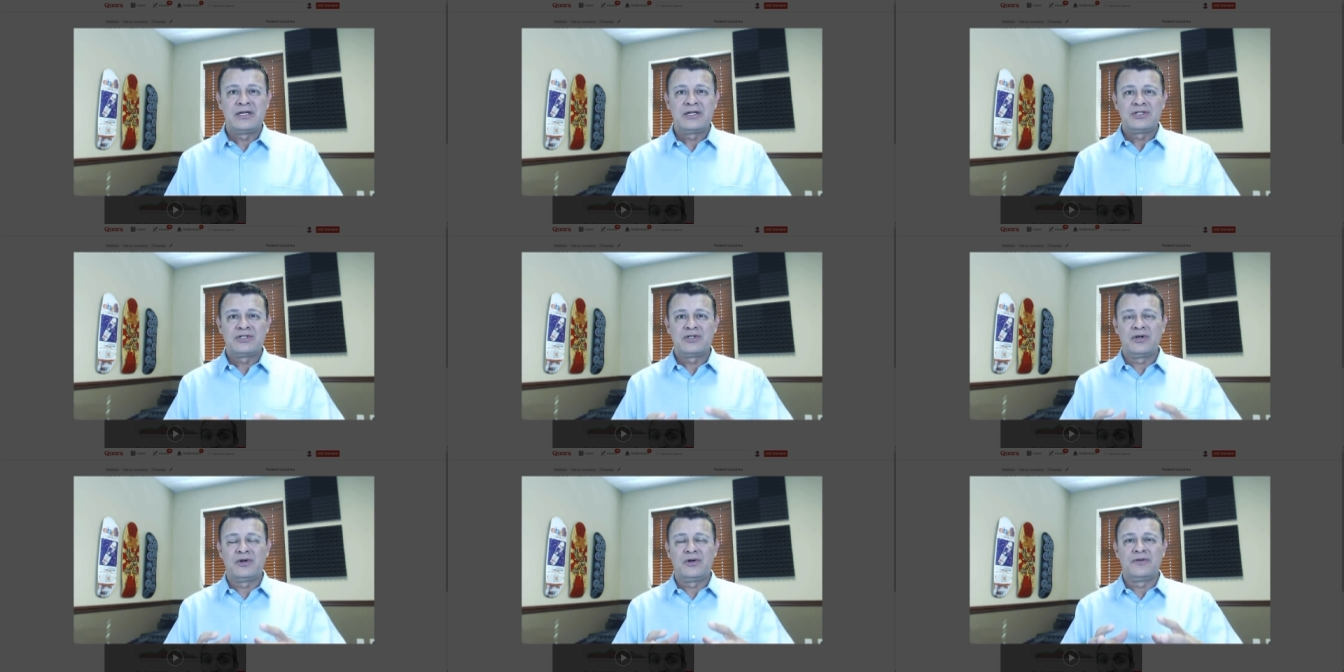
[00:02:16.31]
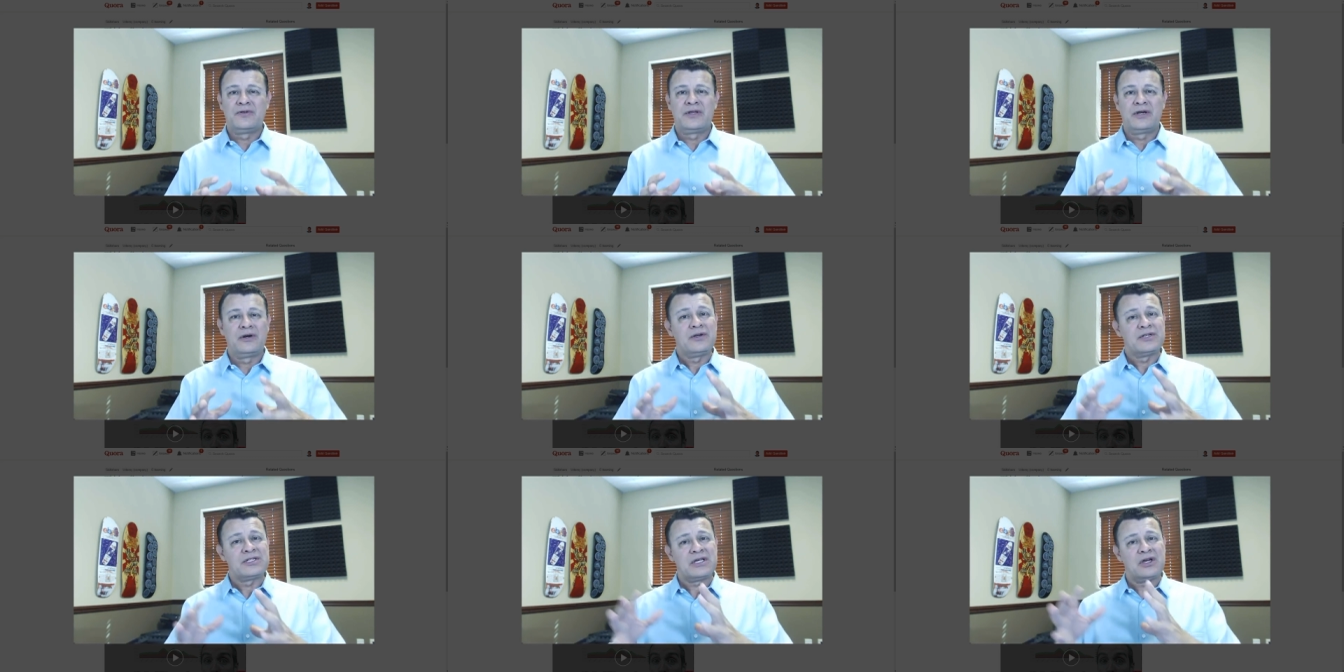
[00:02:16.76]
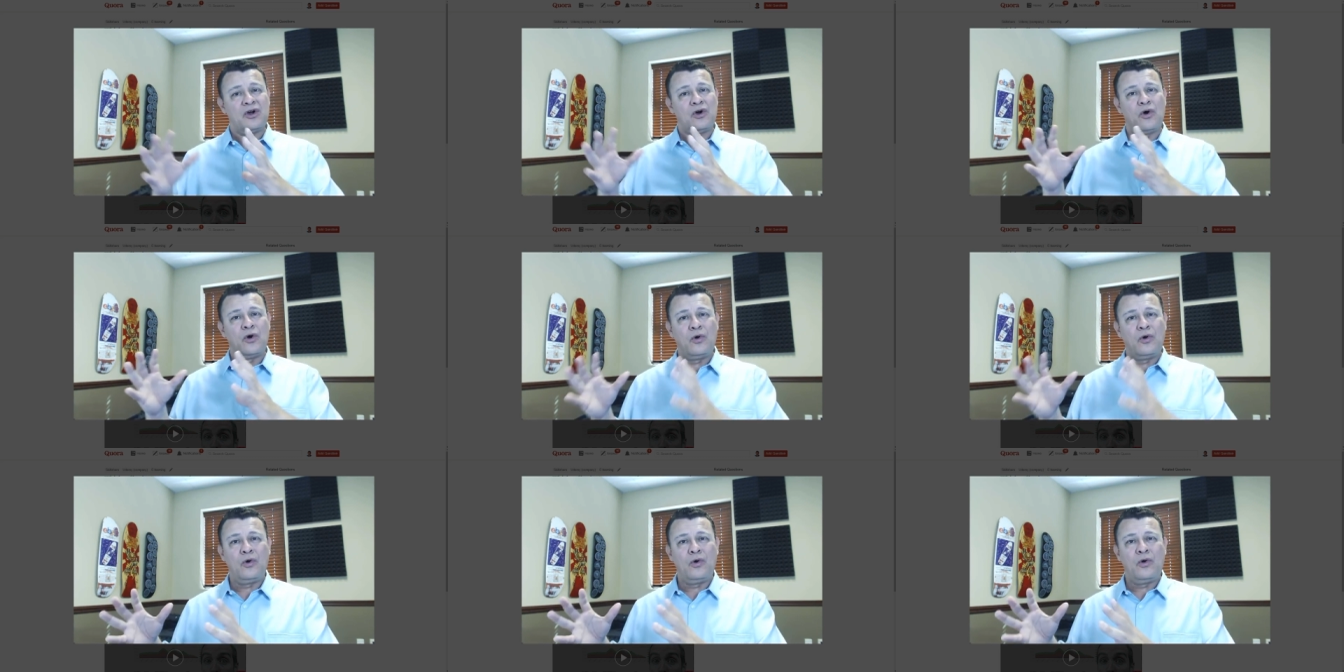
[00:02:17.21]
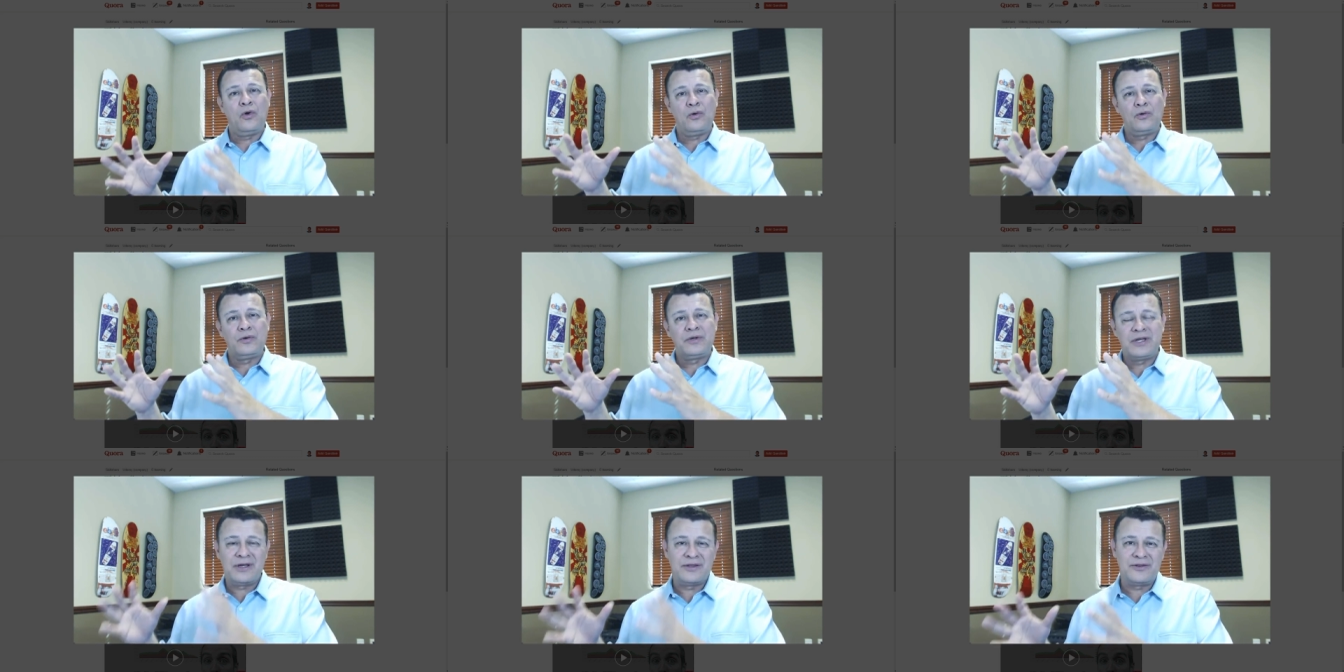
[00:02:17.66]
So there is a
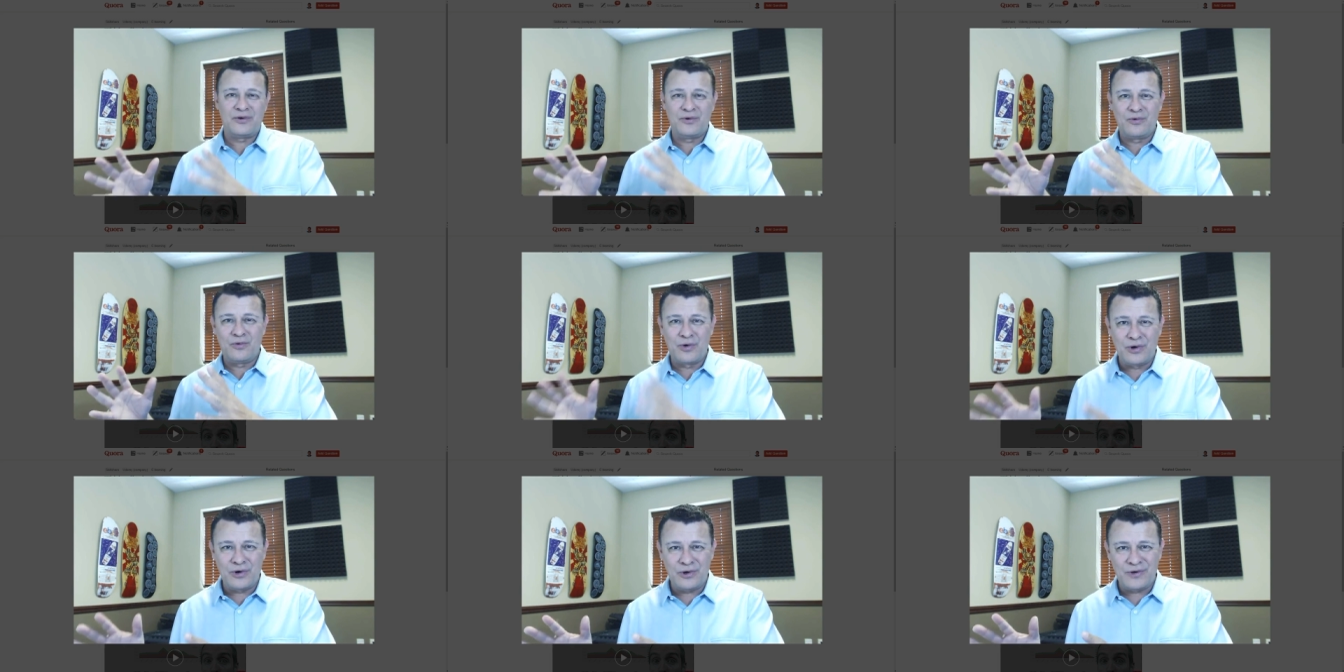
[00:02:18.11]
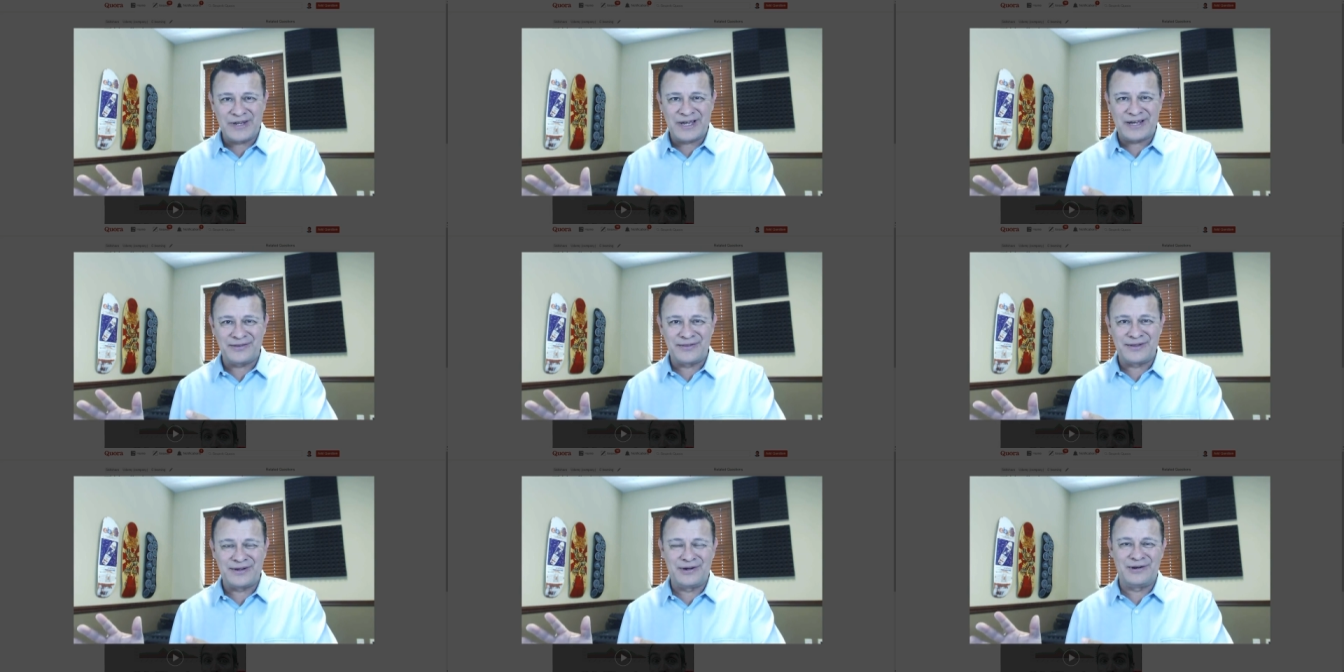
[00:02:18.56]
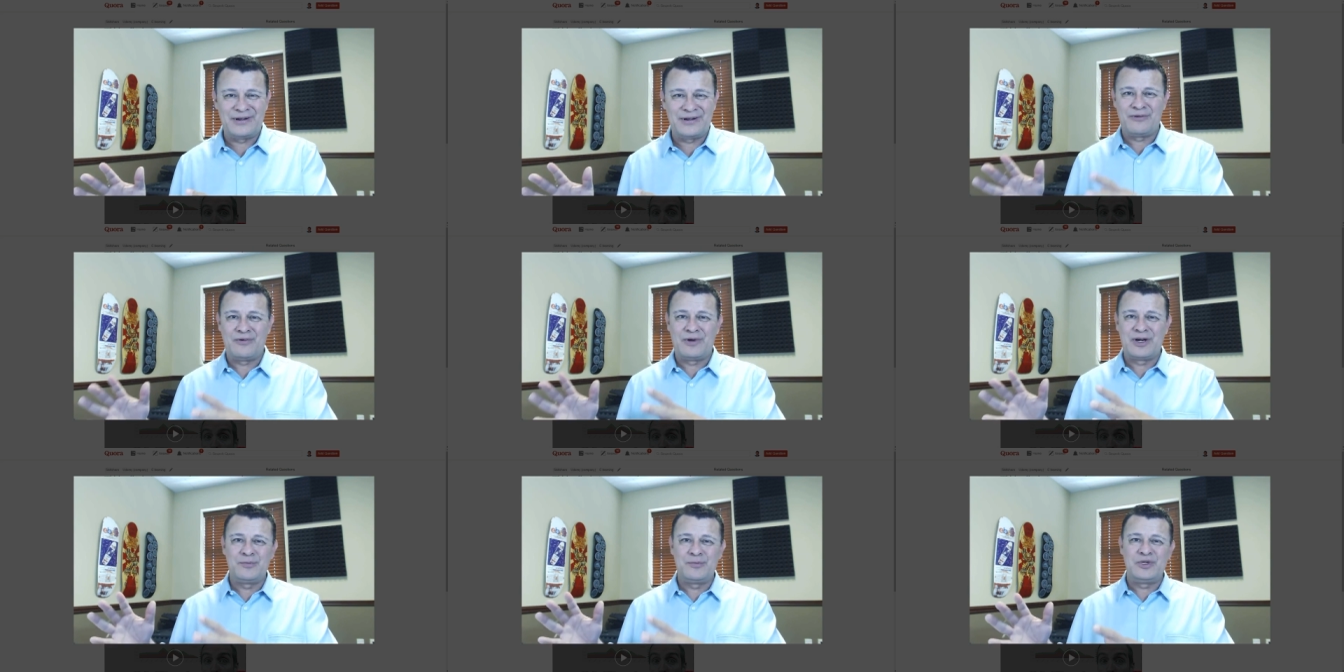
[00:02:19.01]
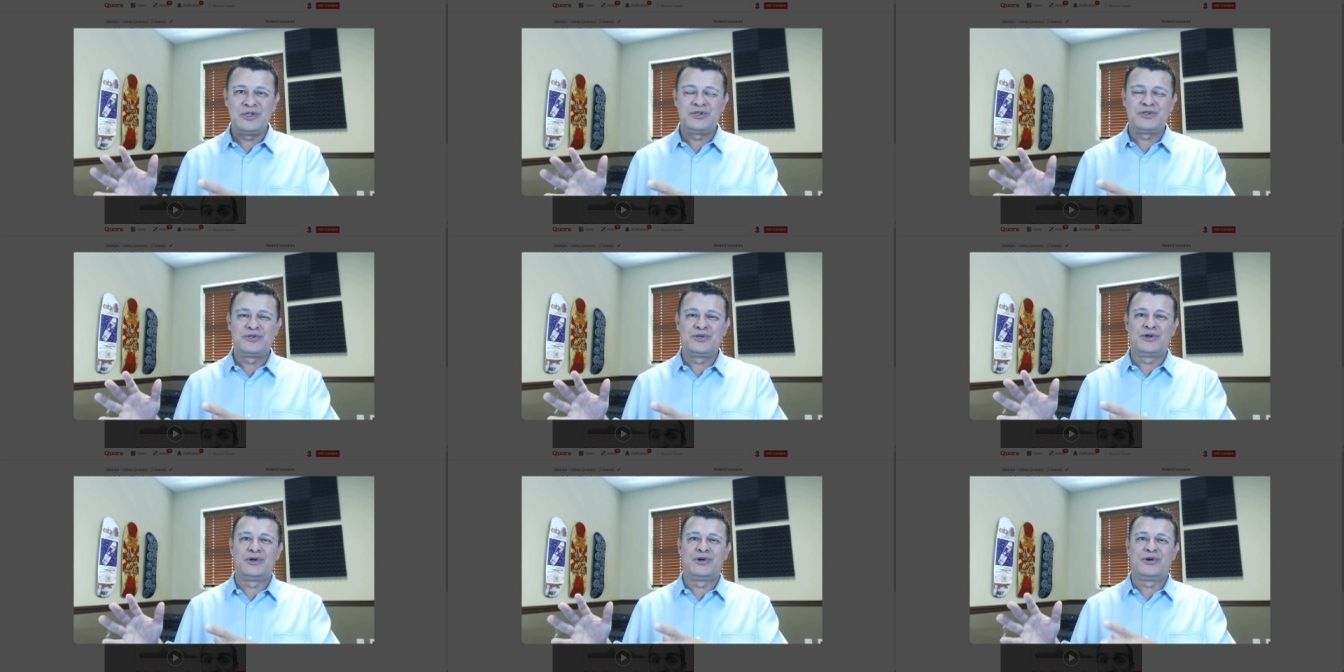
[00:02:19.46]
whole nother world out there, and I want to be
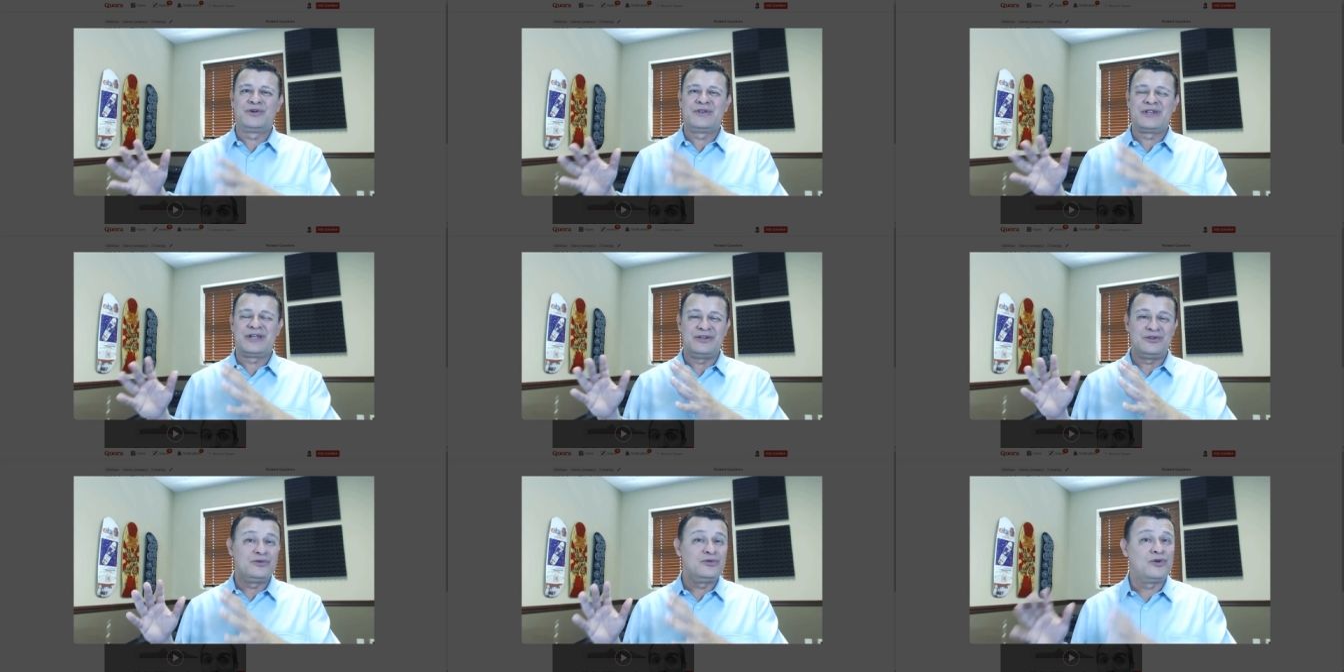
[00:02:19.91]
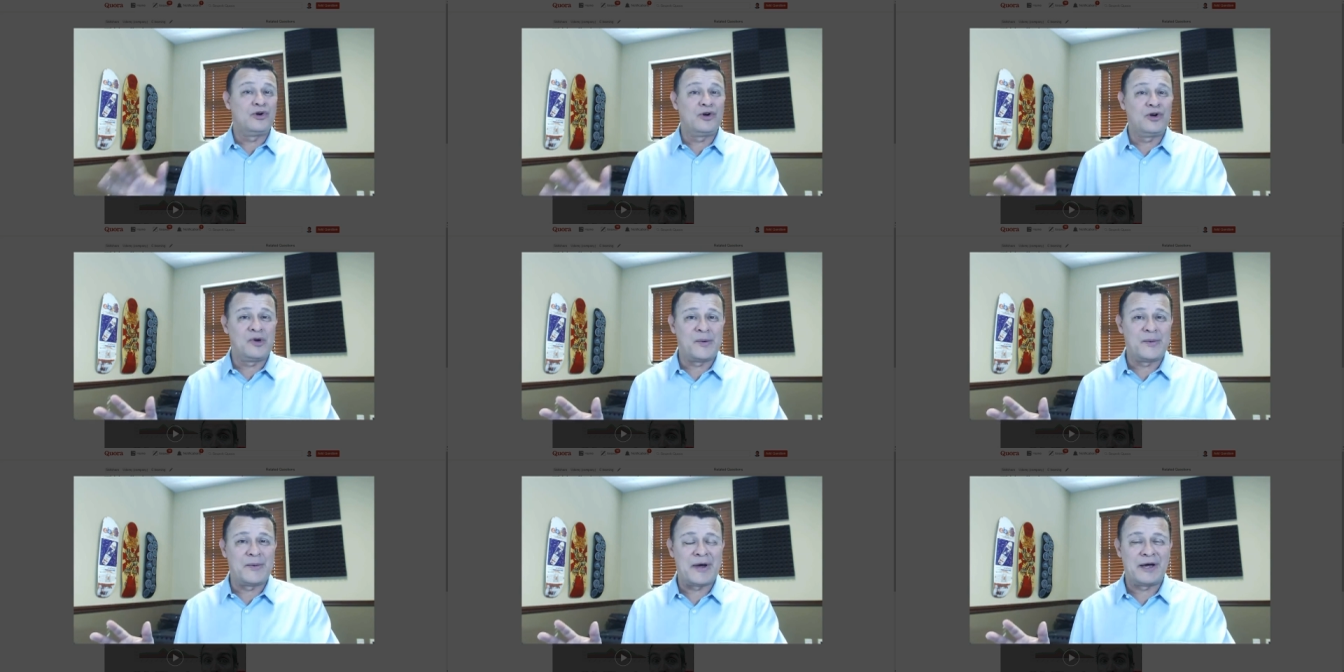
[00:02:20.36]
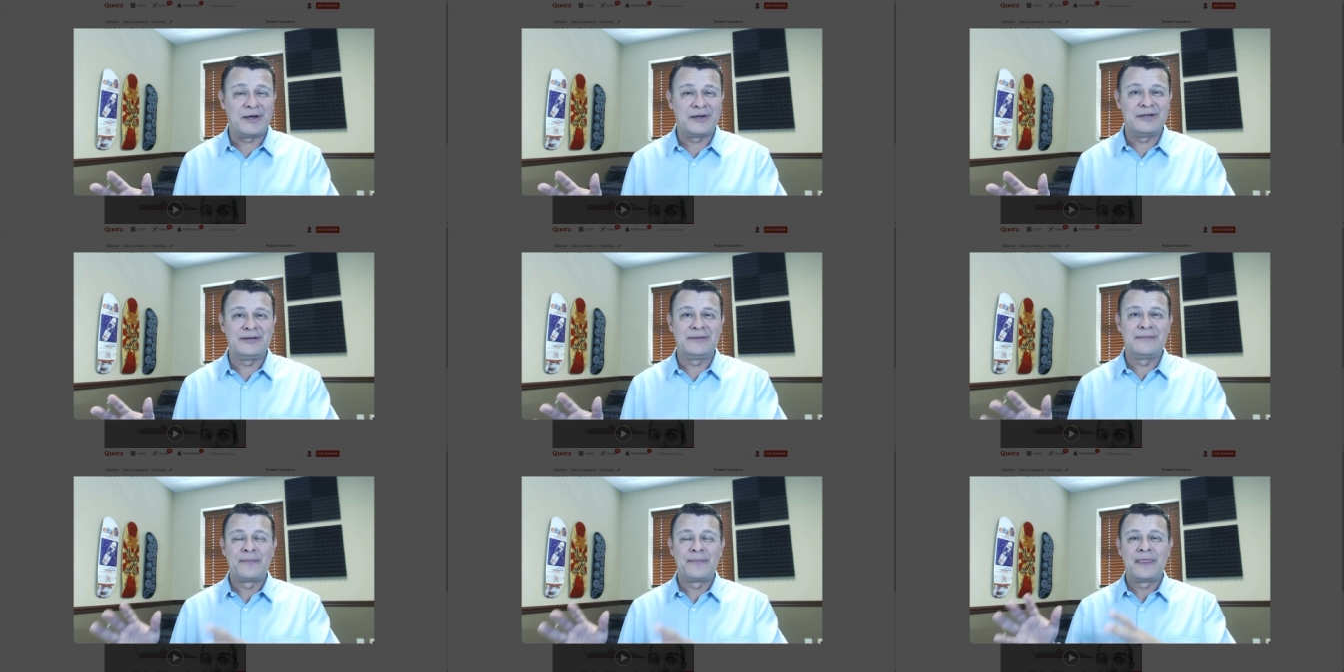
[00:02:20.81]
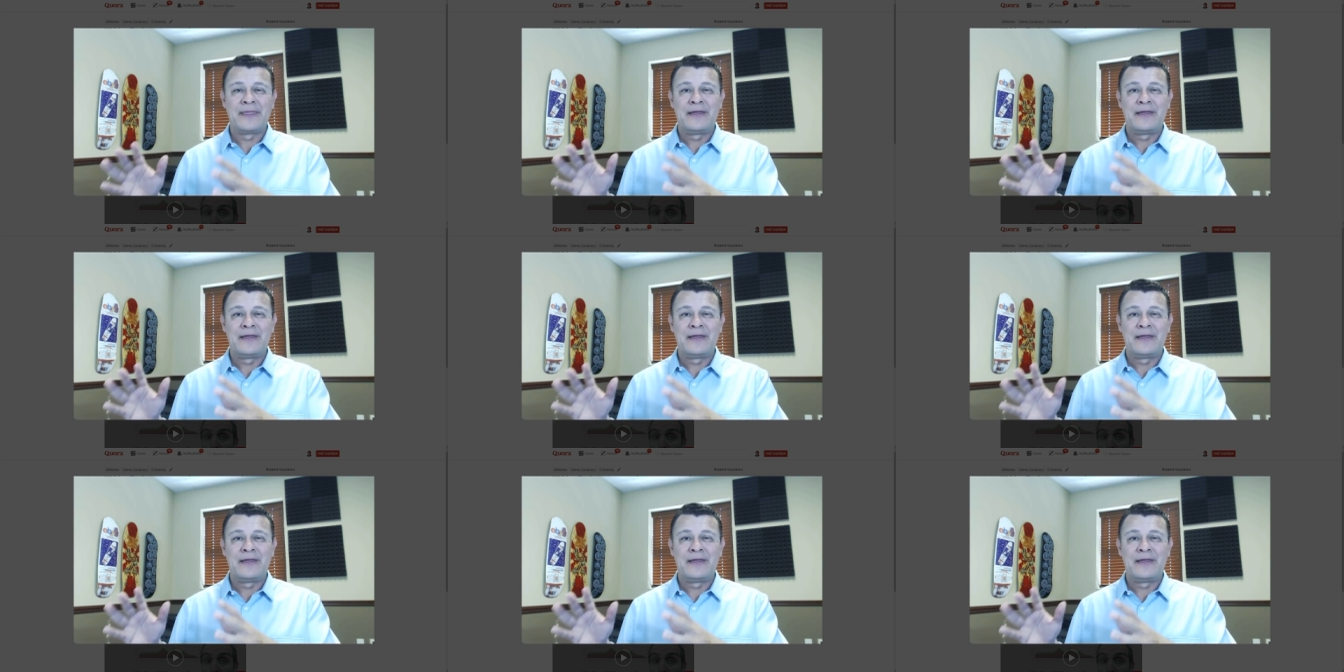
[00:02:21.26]
sure that you know about it